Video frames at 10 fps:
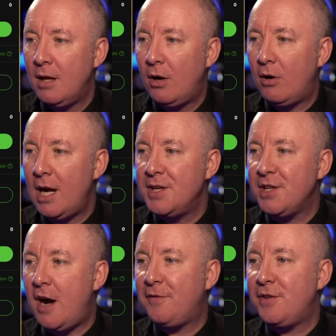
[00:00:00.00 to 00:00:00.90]
All right, this
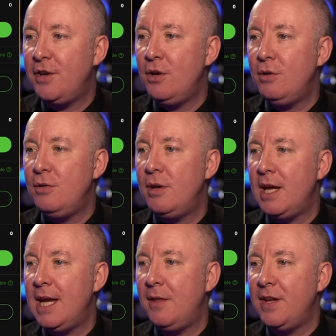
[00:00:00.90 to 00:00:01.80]
afternoon,
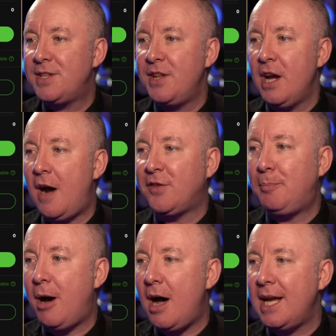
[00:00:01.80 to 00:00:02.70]
the after
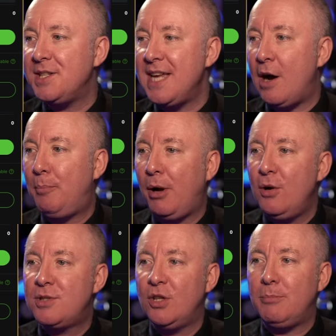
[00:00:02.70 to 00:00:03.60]
party is now
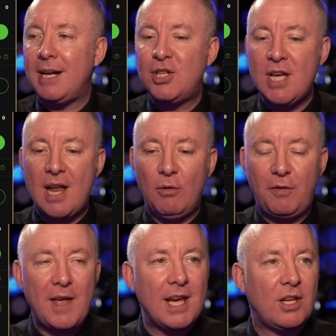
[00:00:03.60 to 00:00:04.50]
posted on my channel.
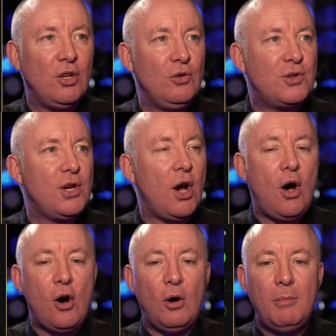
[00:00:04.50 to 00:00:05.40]
Thank you,
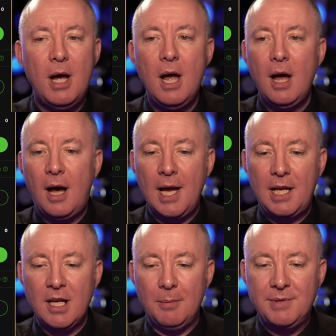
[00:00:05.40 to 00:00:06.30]
Tom. I
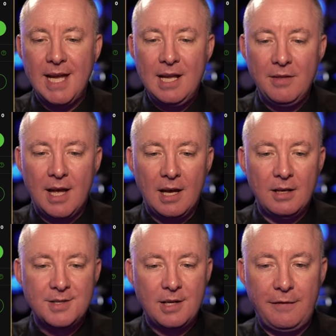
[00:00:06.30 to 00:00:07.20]
can update
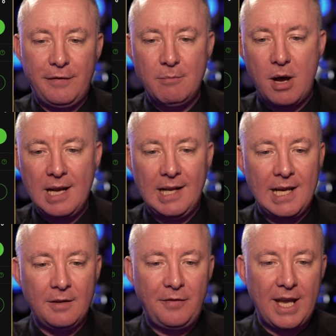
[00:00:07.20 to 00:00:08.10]
that for my
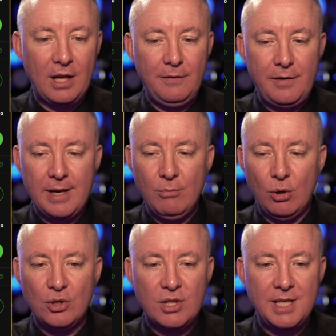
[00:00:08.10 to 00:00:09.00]
link. Thank you very
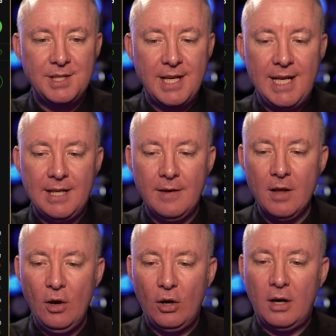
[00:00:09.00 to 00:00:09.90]
much indeed.
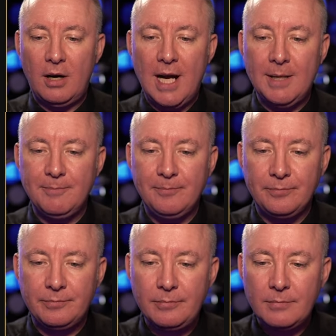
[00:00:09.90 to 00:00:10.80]
All right,
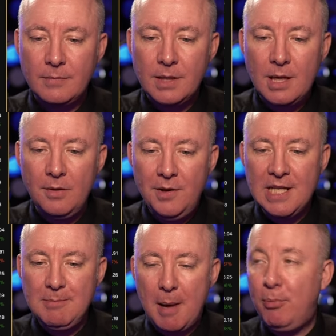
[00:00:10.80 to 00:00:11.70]

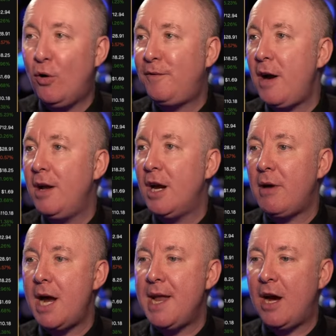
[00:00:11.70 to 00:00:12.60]
this is my portfolio
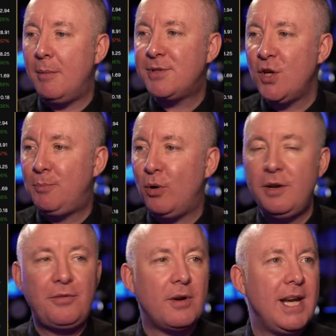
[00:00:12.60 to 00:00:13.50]
right now, up
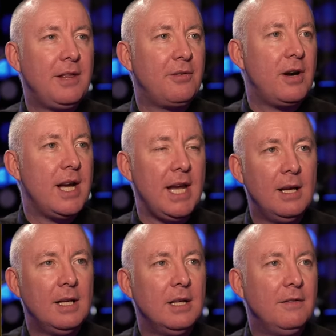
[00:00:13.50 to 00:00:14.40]
2.33.
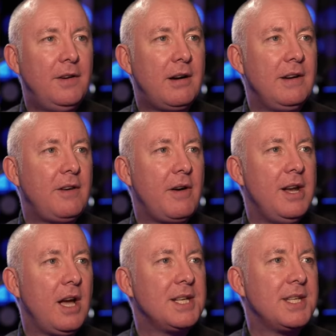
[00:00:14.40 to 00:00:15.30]
Very, very
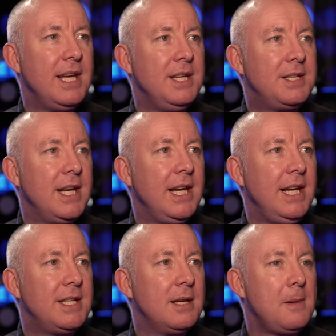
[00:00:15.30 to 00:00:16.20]
nice
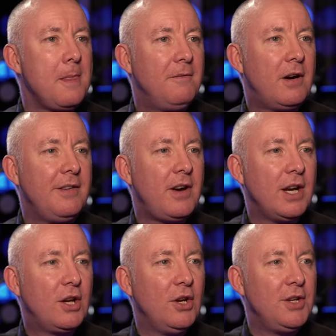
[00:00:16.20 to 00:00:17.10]
indeed. Very,
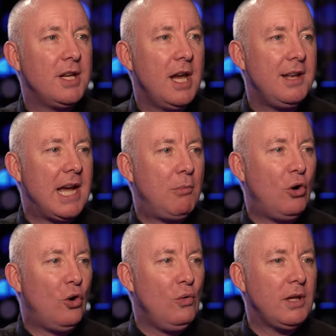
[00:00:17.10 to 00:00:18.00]
very good. Now we're
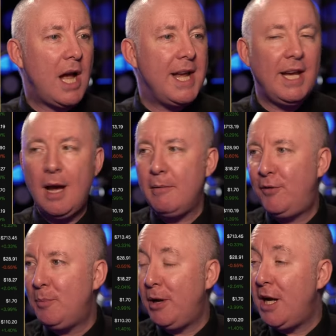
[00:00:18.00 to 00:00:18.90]
all lining up
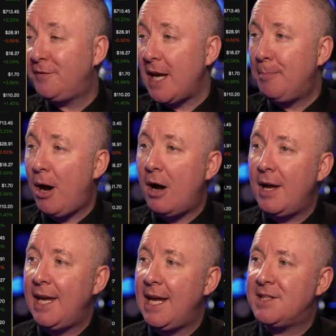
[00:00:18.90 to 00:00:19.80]
for the birthday
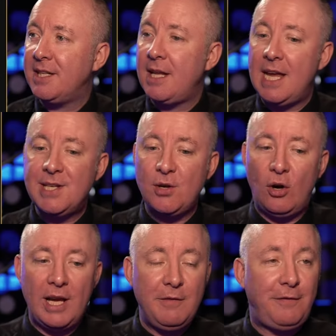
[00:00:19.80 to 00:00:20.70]
party. It's it's
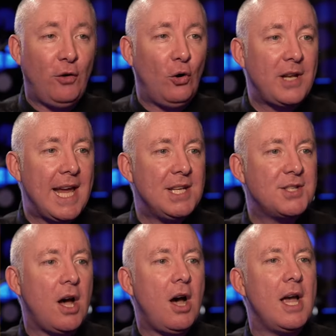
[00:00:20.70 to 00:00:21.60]
in four days'
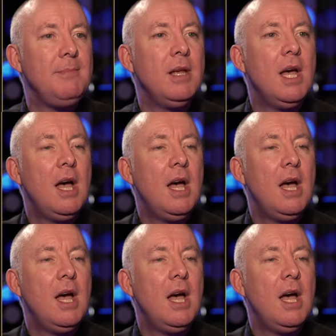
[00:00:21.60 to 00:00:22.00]
time.